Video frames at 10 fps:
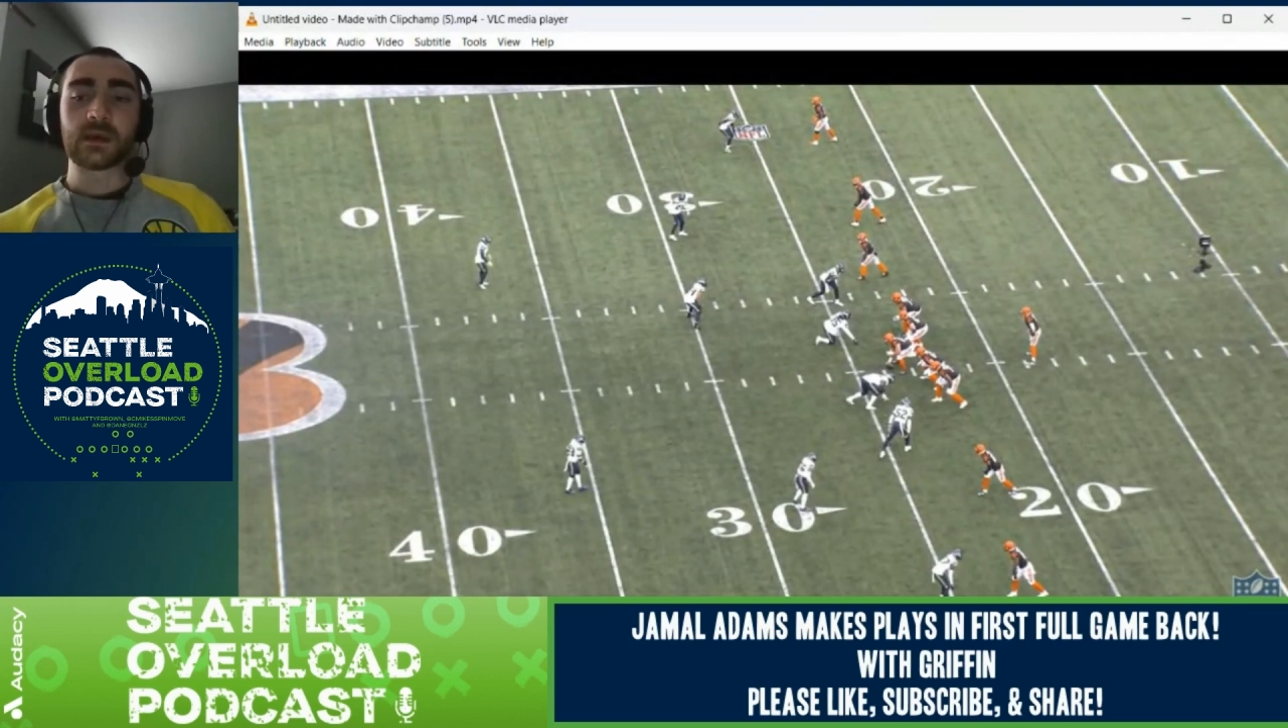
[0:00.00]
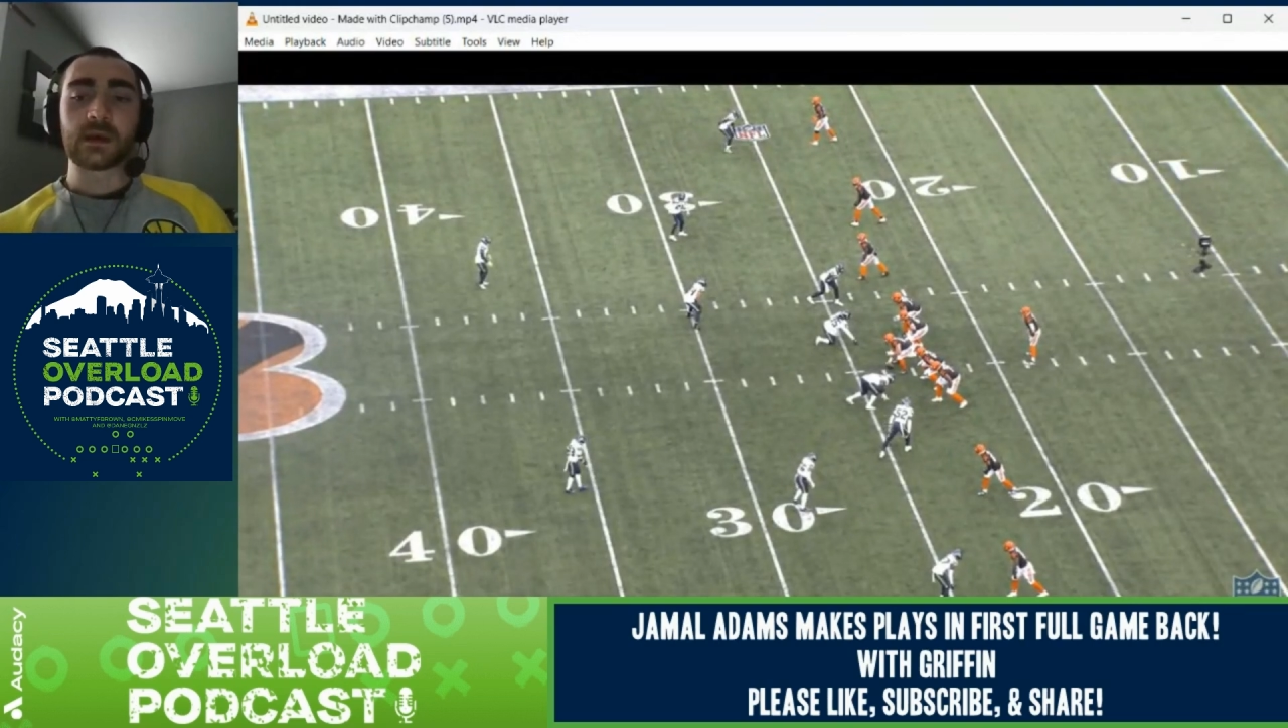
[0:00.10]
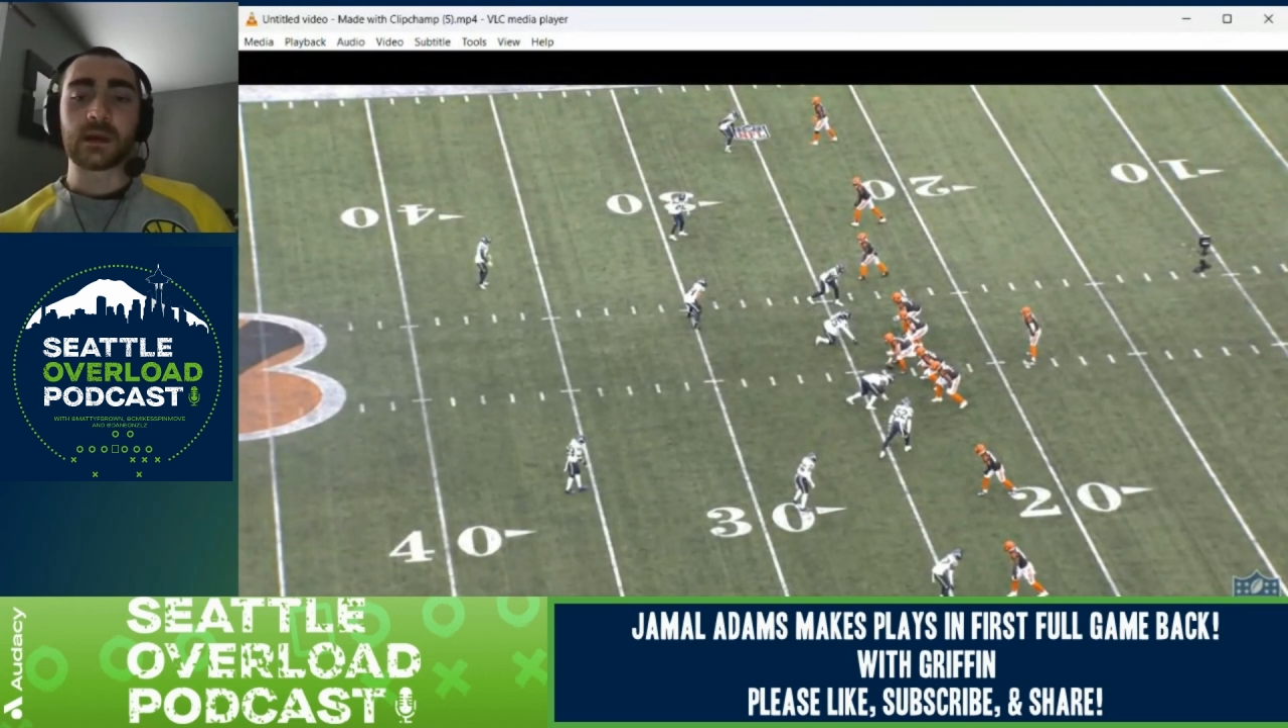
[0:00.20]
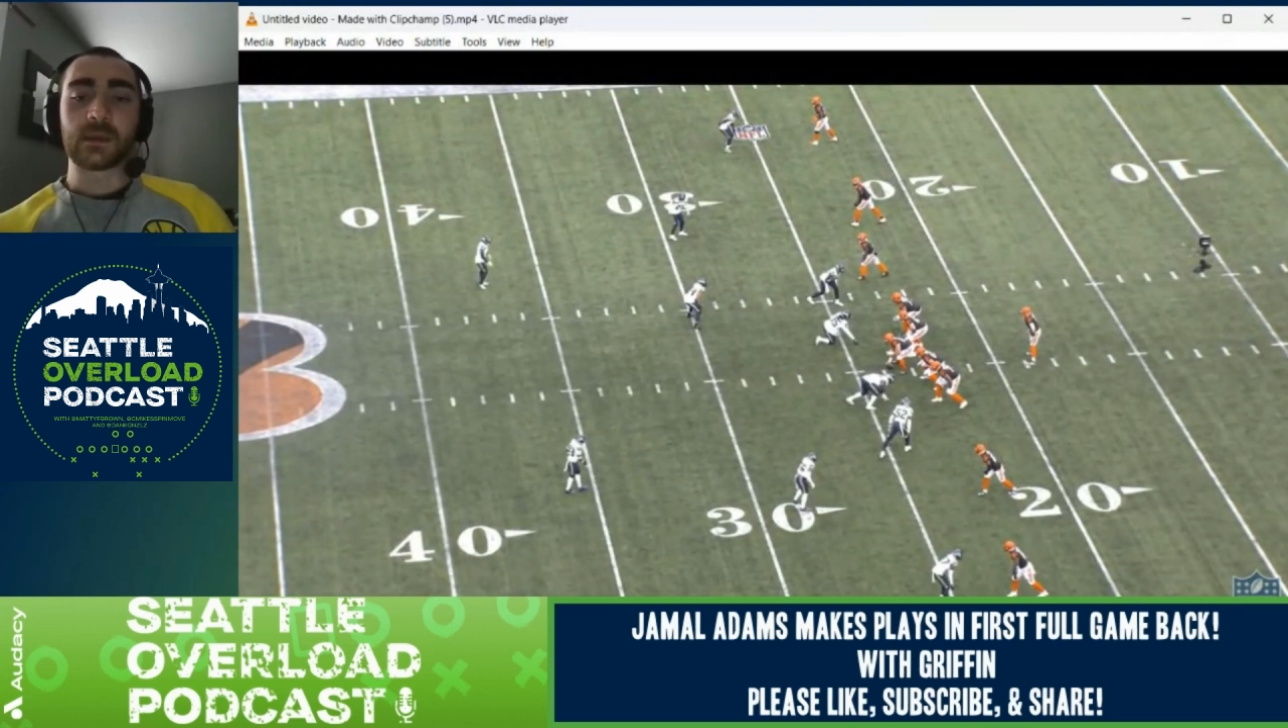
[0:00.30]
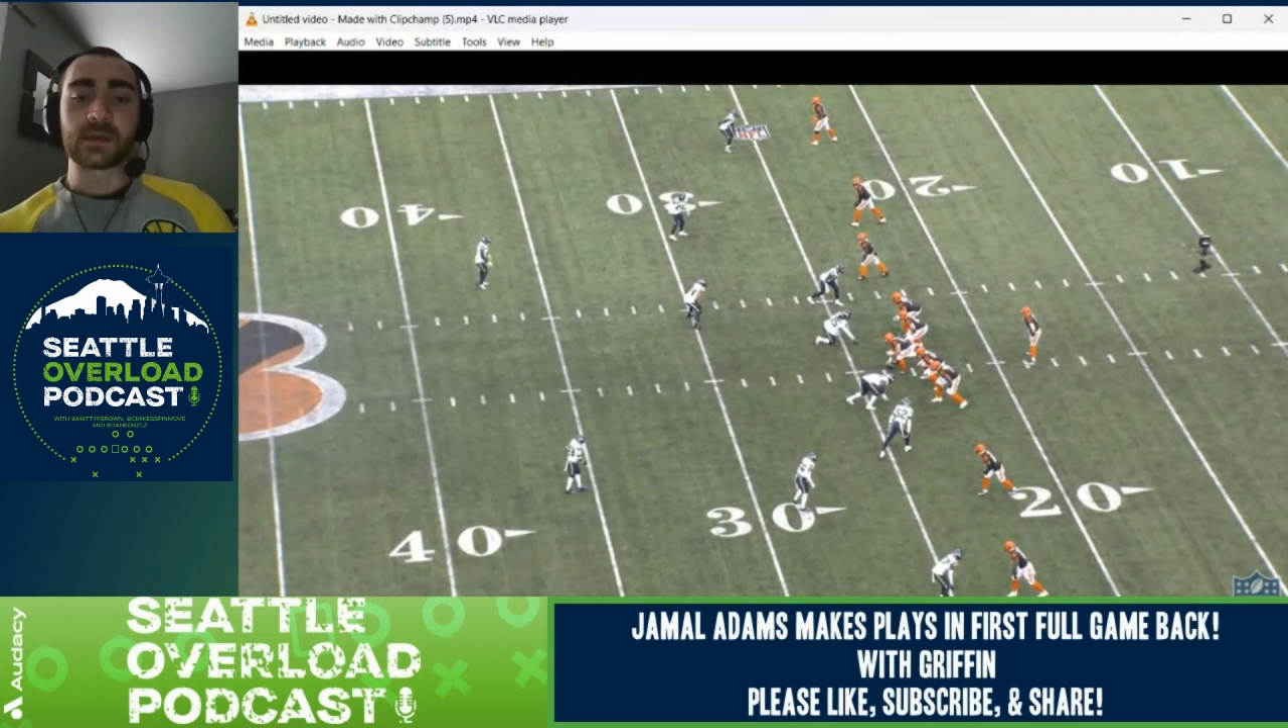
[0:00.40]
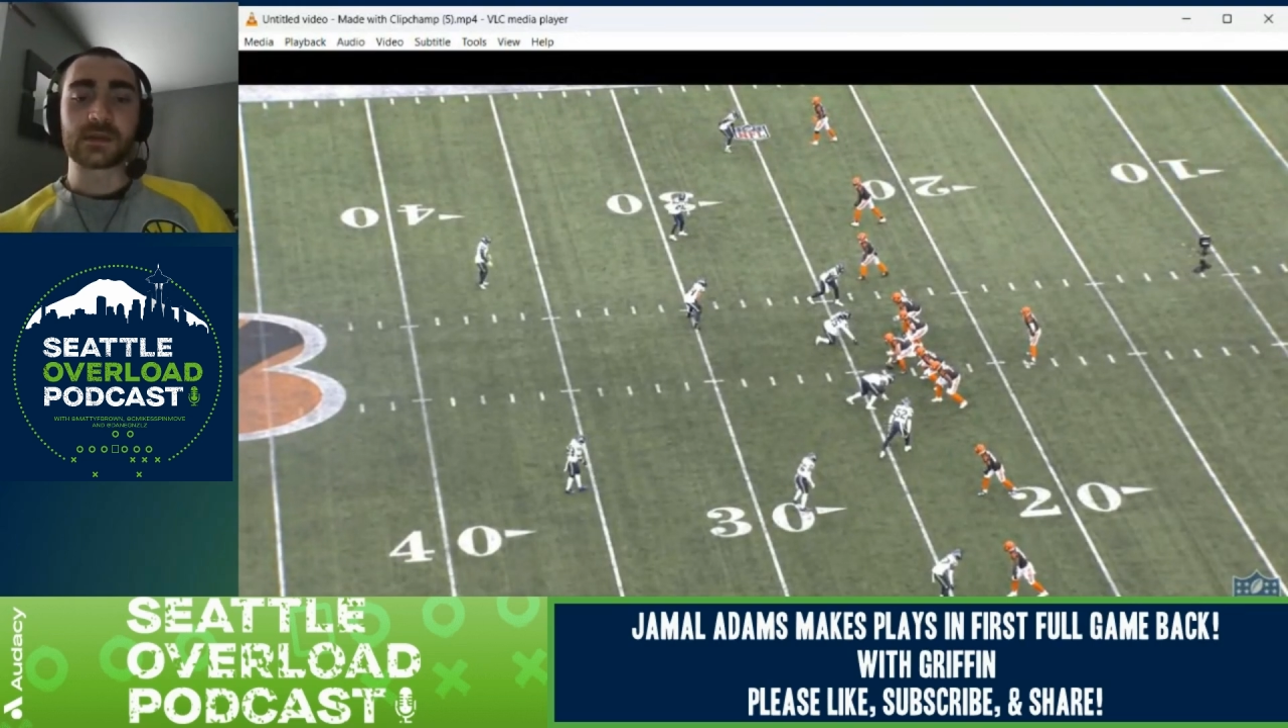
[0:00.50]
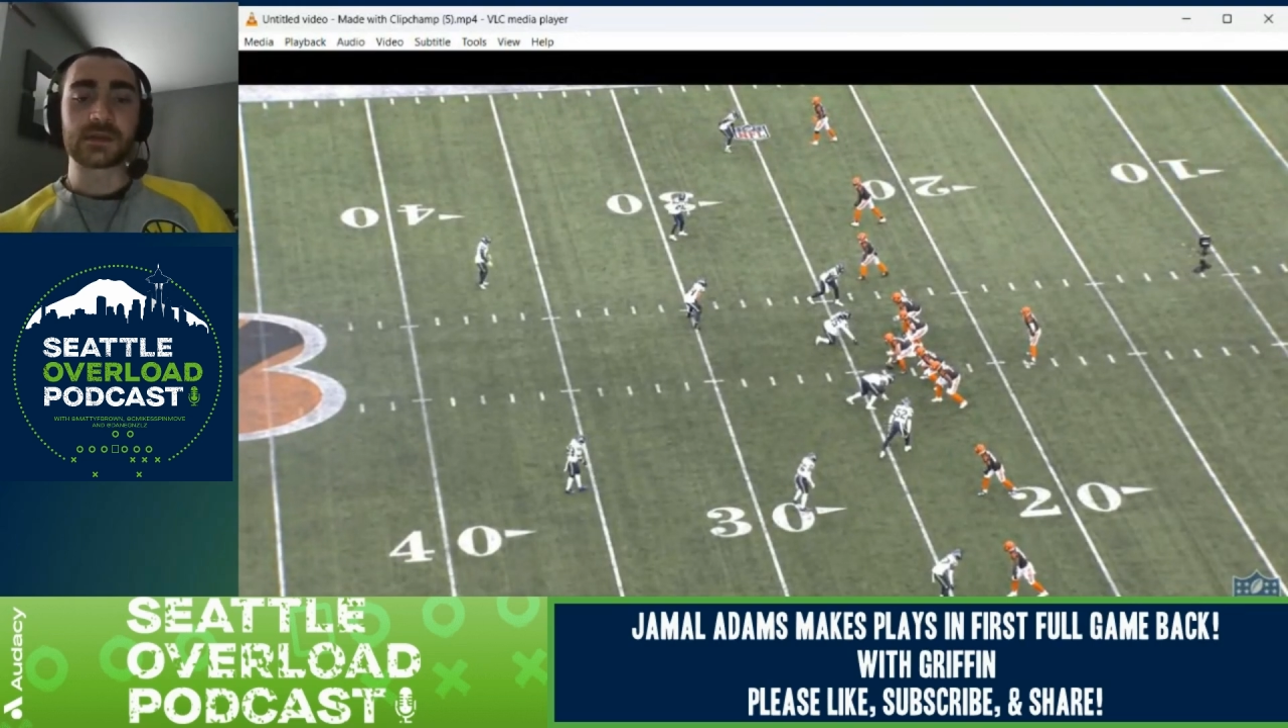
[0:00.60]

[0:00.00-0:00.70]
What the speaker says: but it just